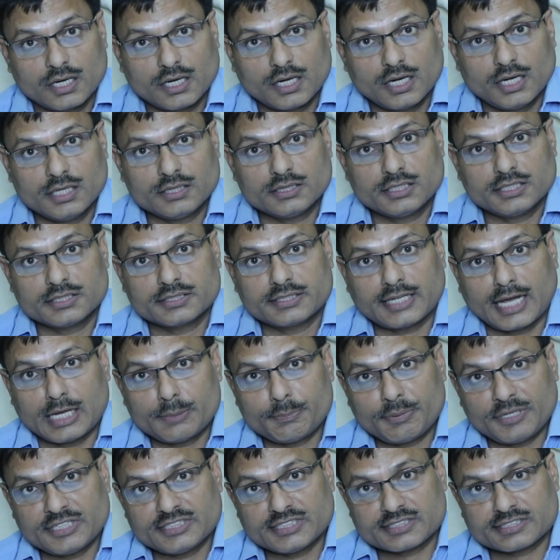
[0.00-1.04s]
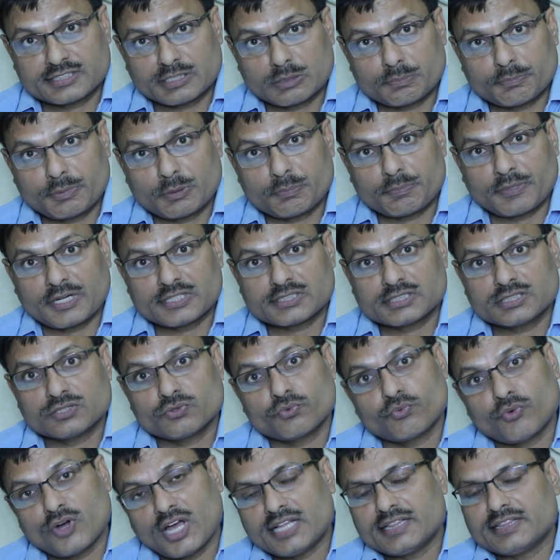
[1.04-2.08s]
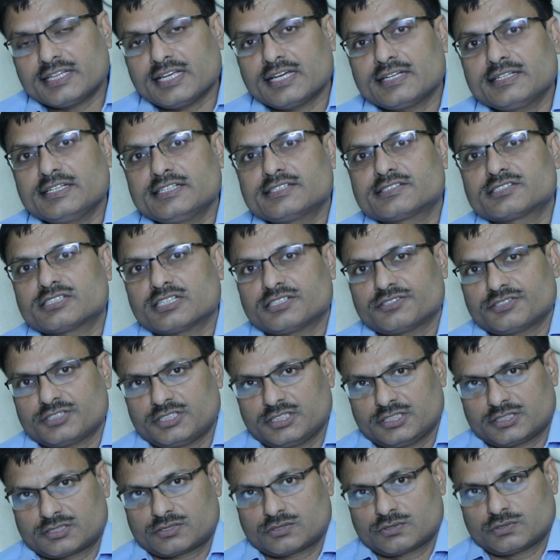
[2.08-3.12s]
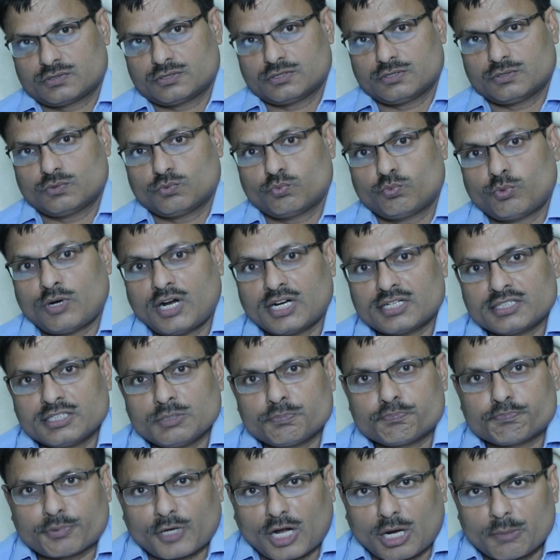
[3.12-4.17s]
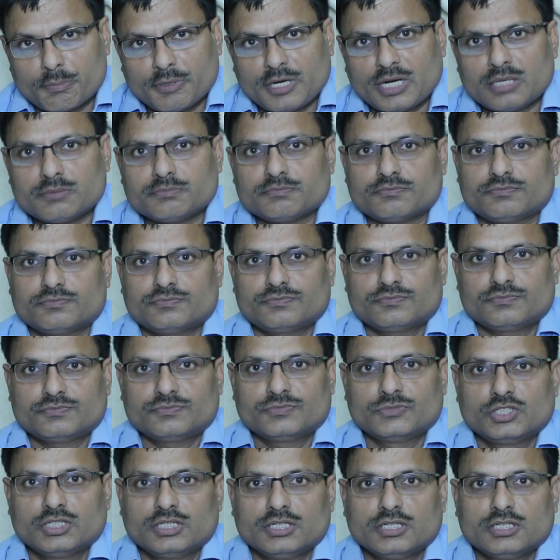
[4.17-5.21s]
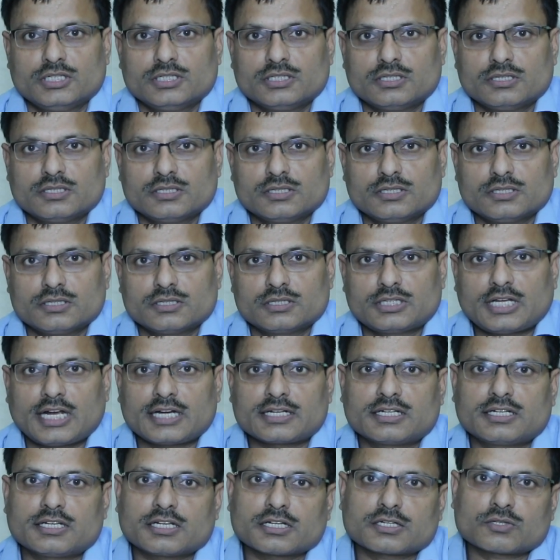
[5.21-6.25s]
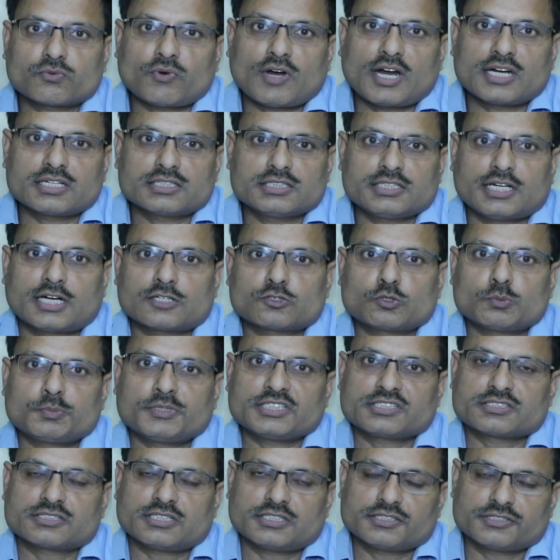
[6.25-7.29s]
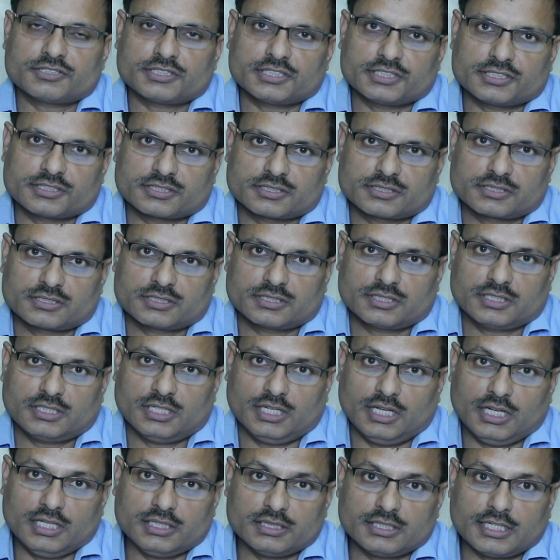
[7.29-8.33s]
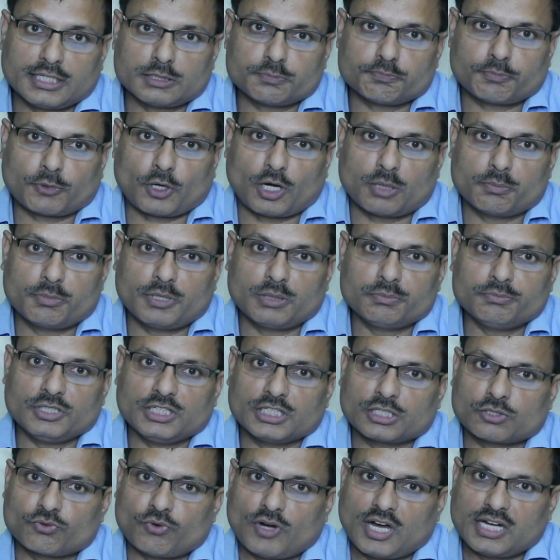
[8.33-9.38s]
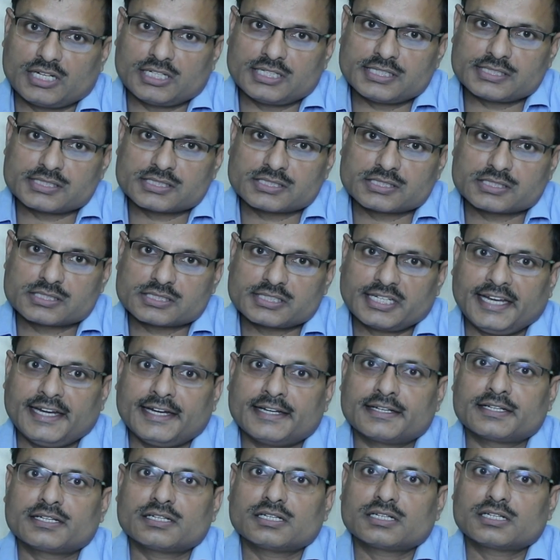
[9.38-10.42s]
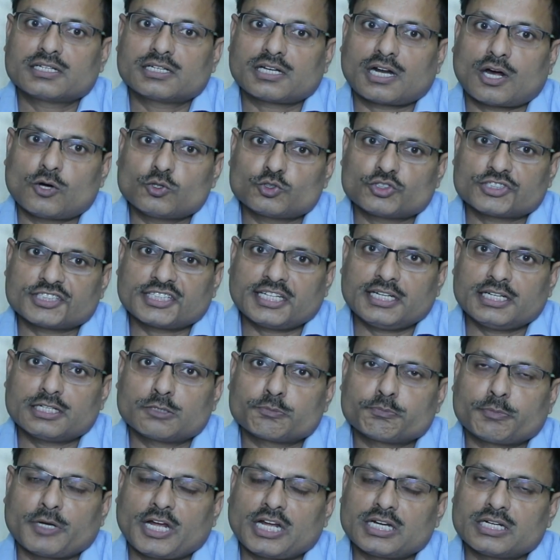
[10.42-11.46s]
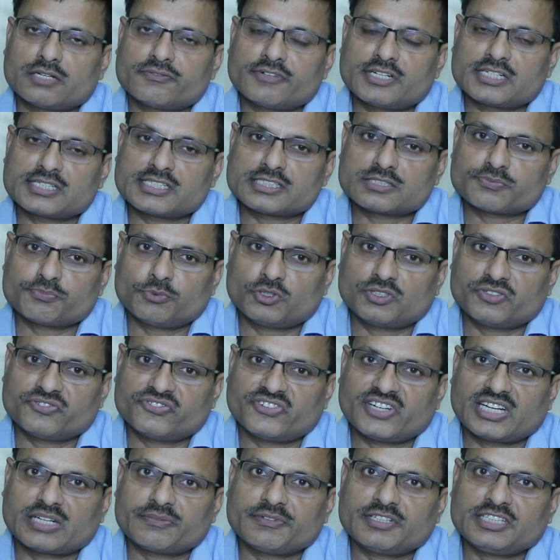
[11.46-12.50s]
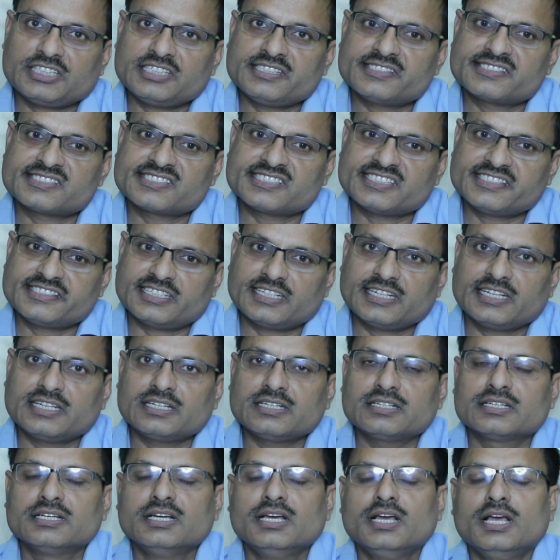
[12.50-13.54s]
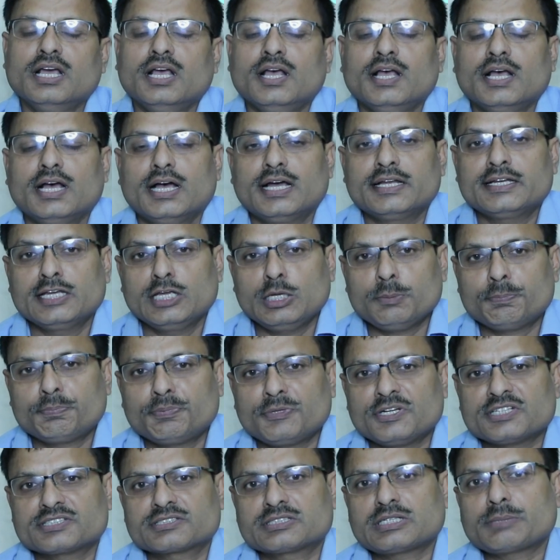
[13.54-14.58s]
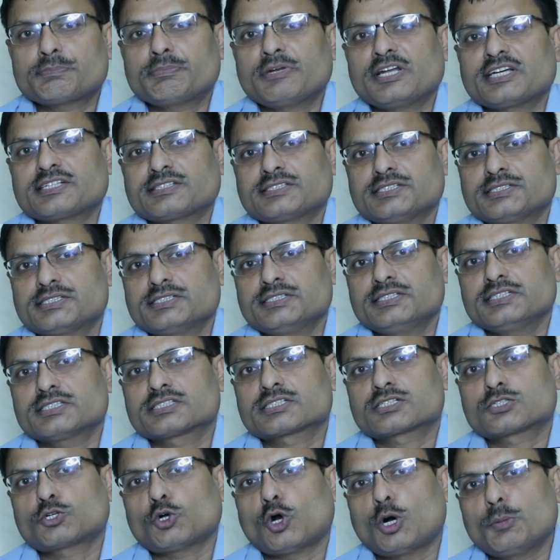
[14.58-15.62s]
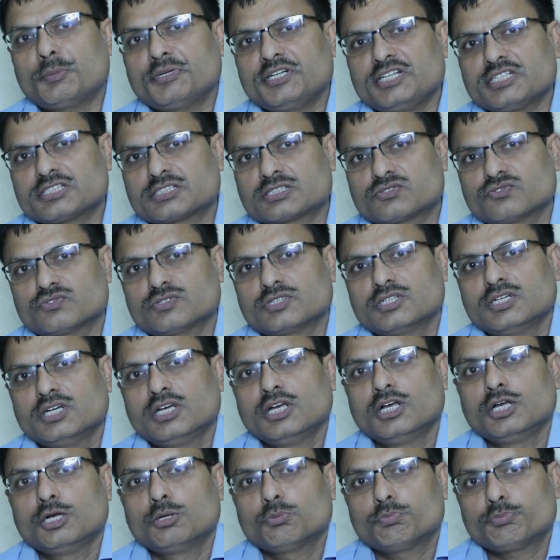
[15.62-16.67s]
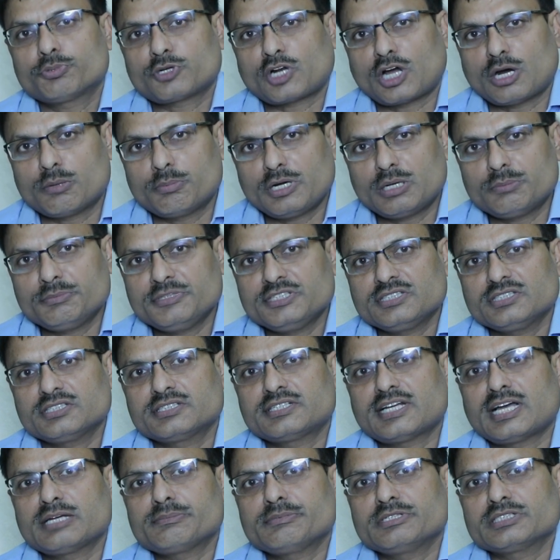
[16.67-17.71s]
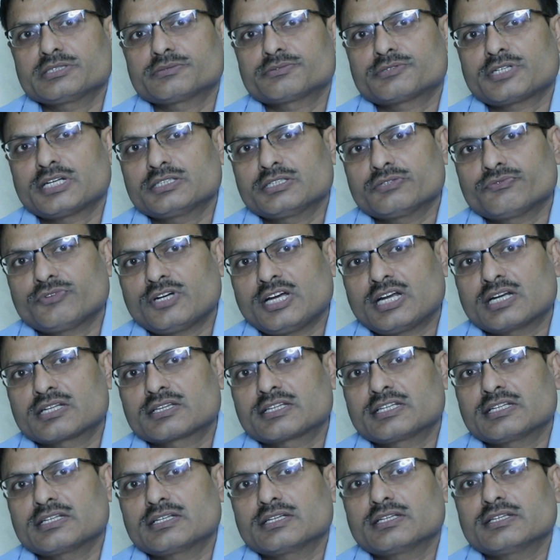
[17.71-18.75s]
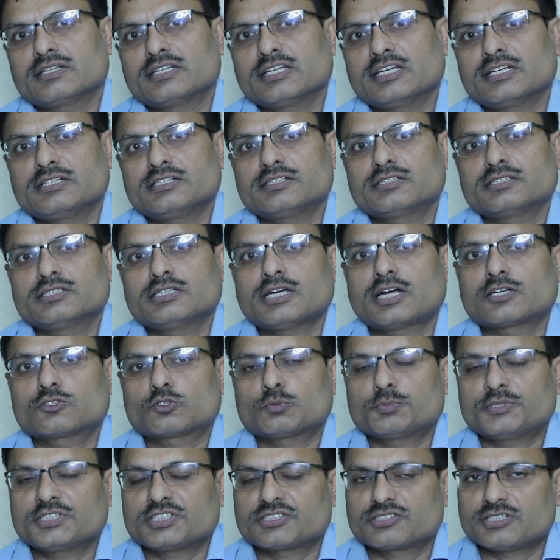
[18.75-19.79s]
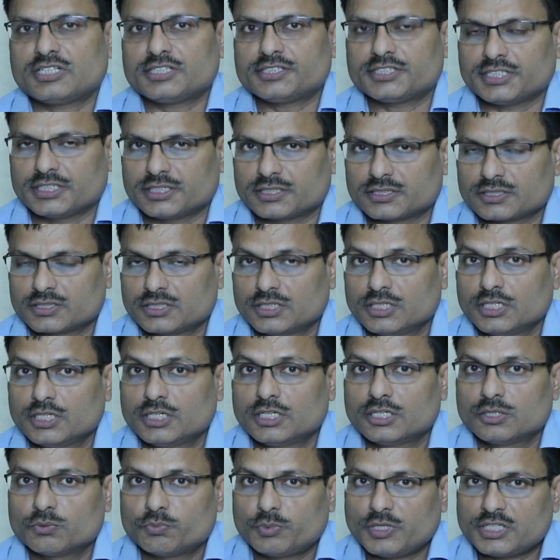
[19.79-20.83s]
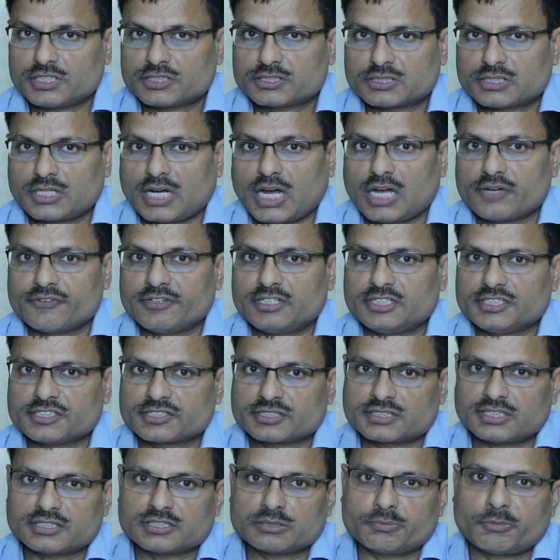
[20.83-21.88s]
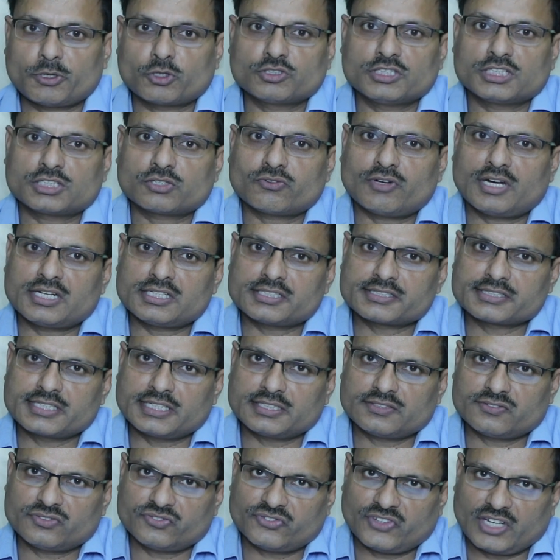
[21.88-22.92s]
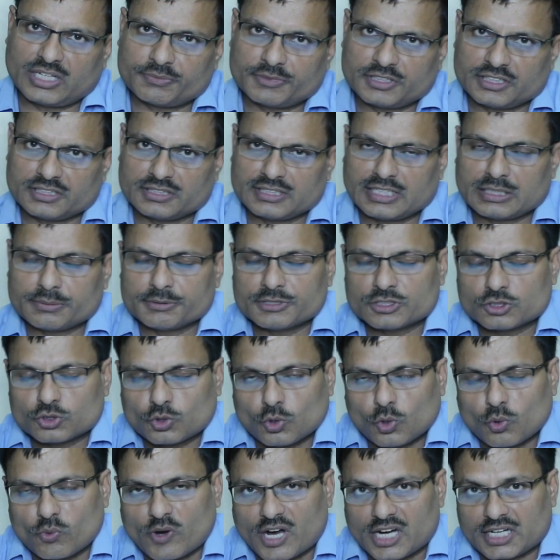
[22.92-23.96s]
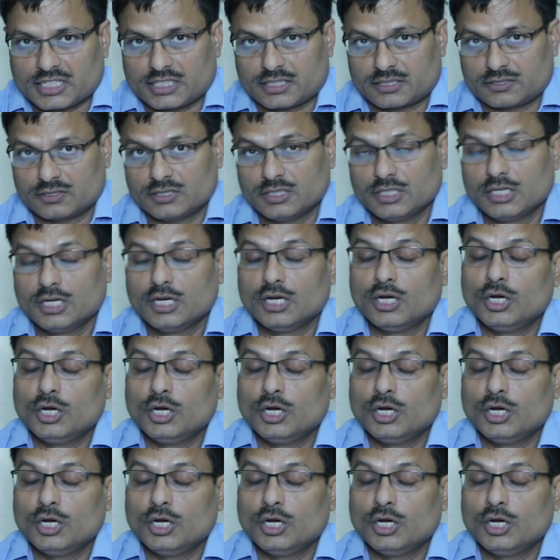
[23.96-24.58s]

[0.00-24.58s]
In the Diplegic Cerebral Palsy, when they need surgeries, what the problem that require the orthopedic surgeries? In that problem, equinus gait, crouch gait, plantar valgus foot deformity, scissoring, and hip subluxation is commonest problem in the Diplegic surgery where they need the orthopedic surgery. First, I will discuss about the equinus gait deformity, that means toe walking.